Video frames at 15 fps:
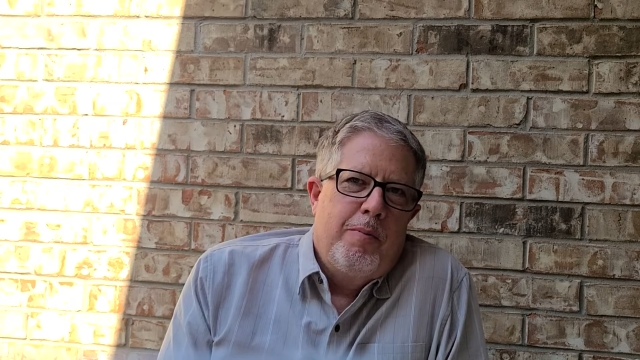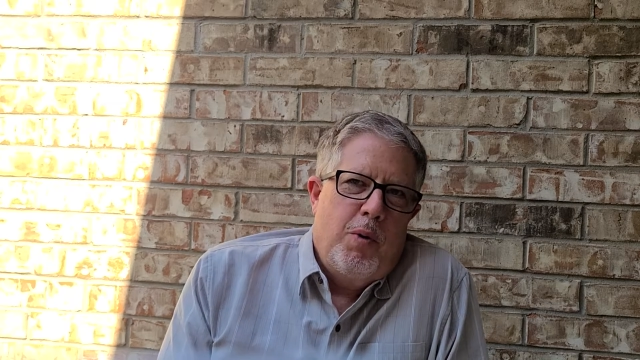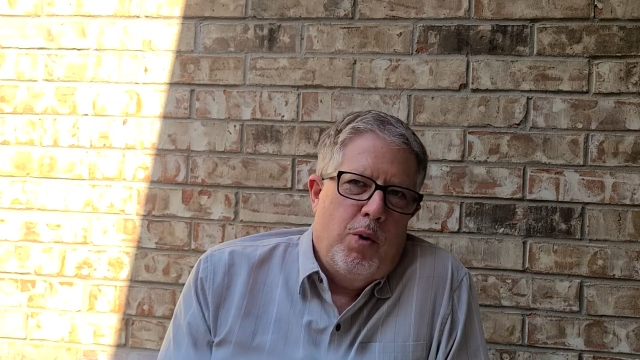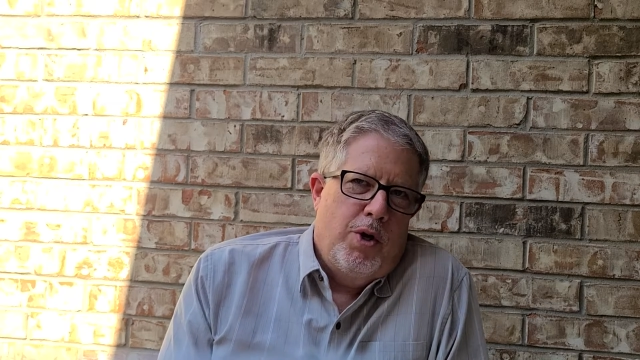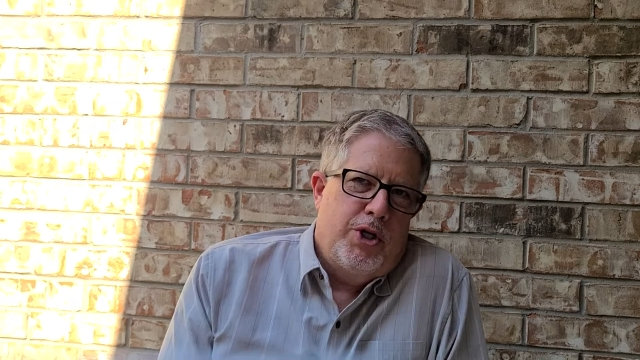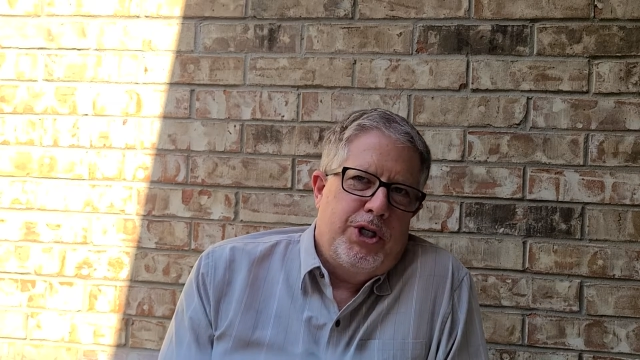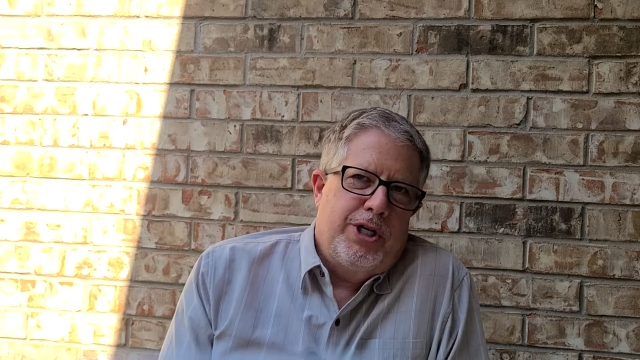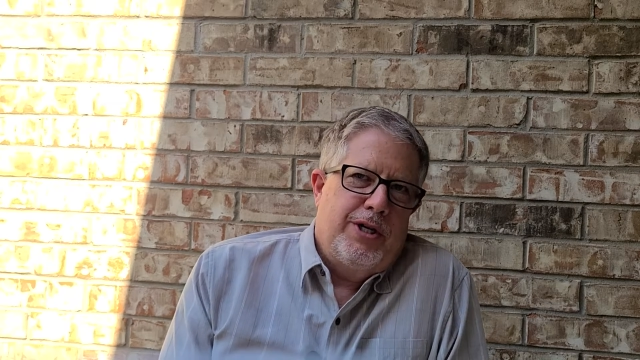
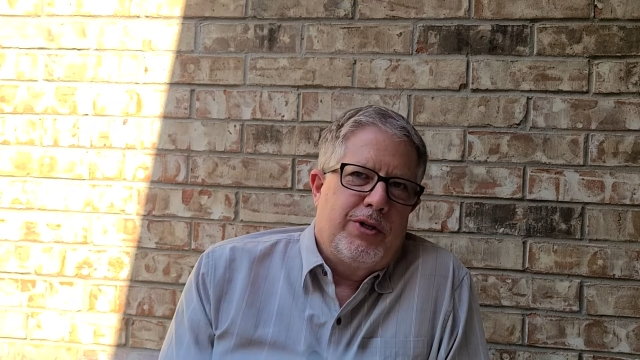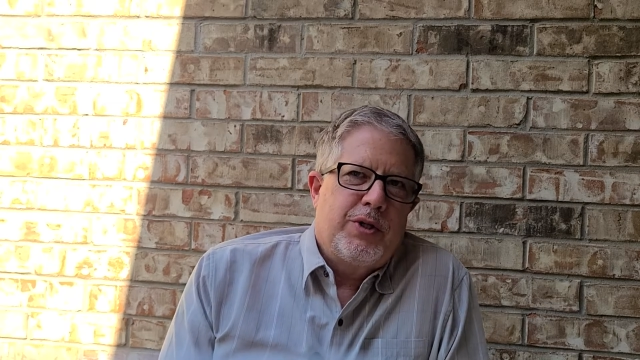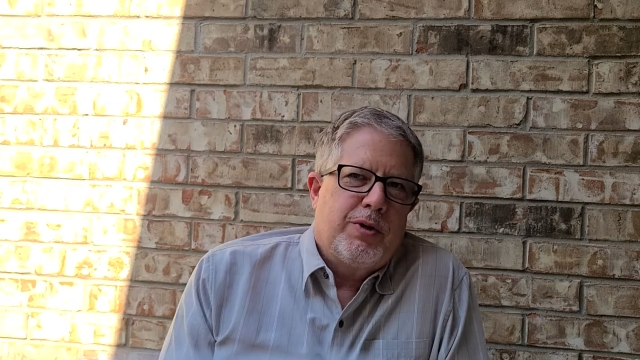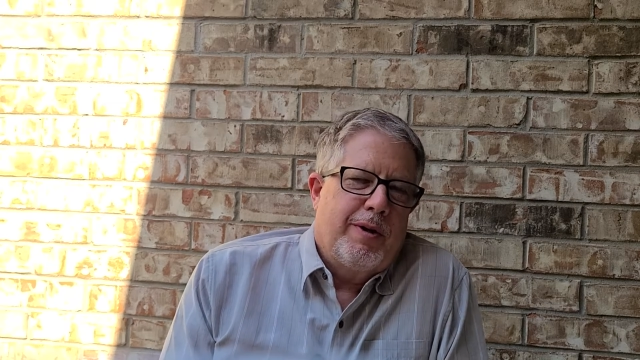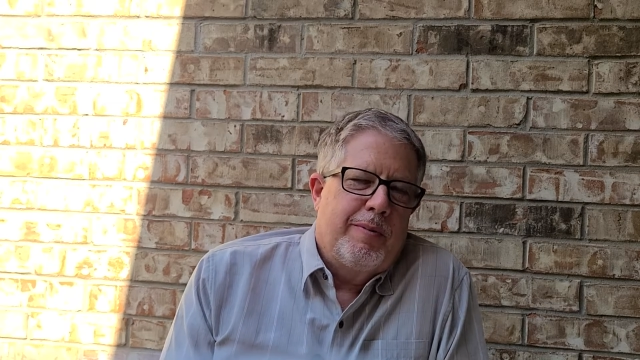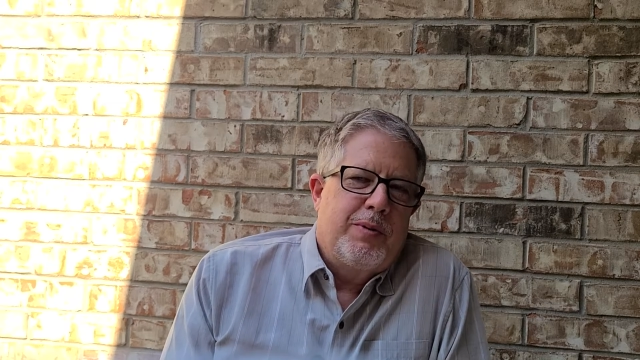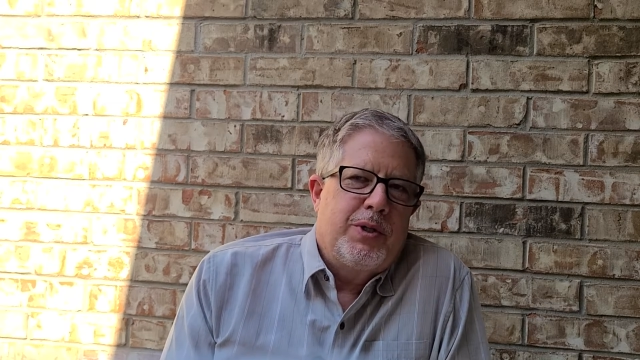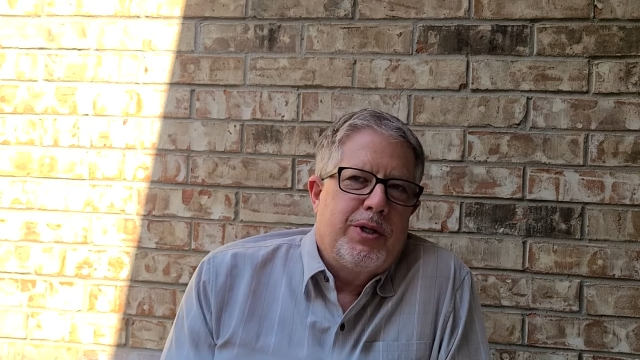portion of
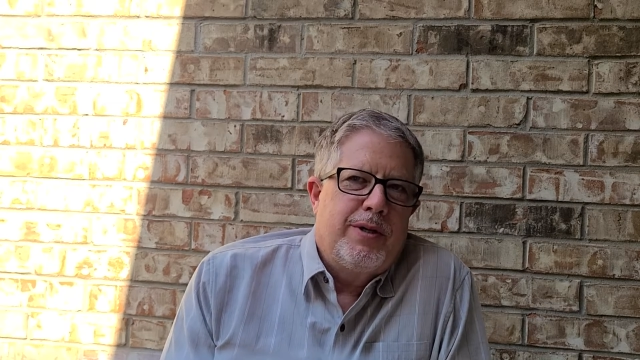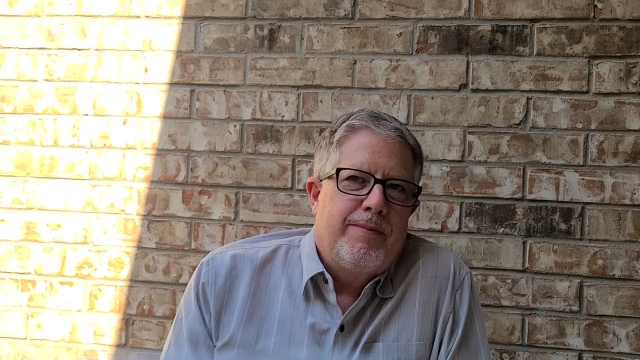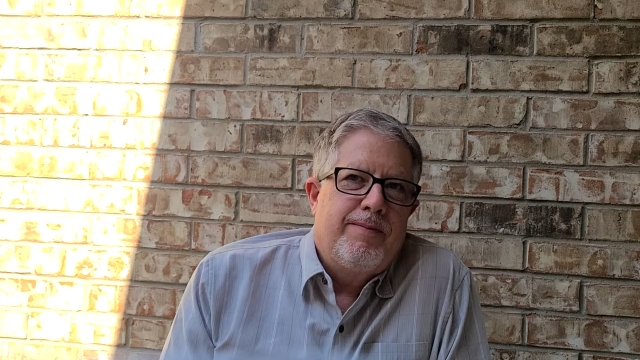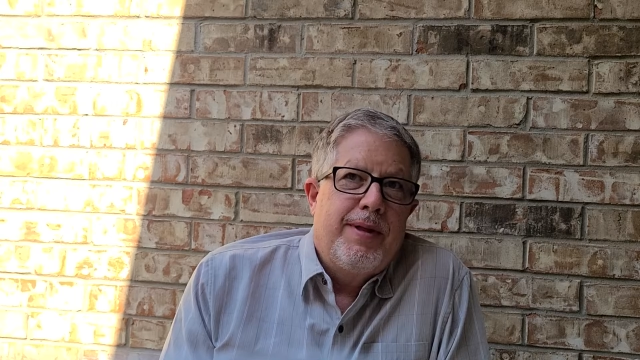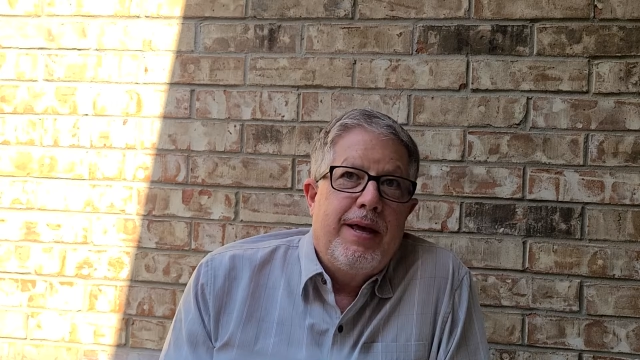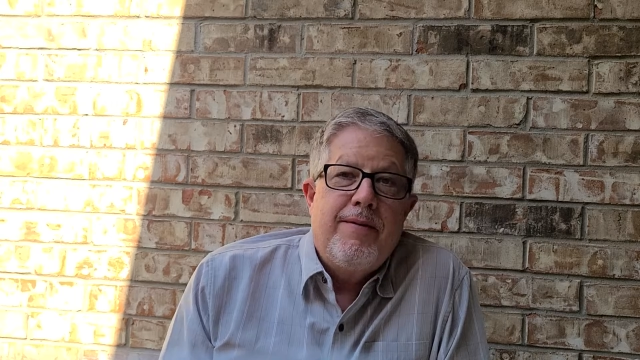scripture.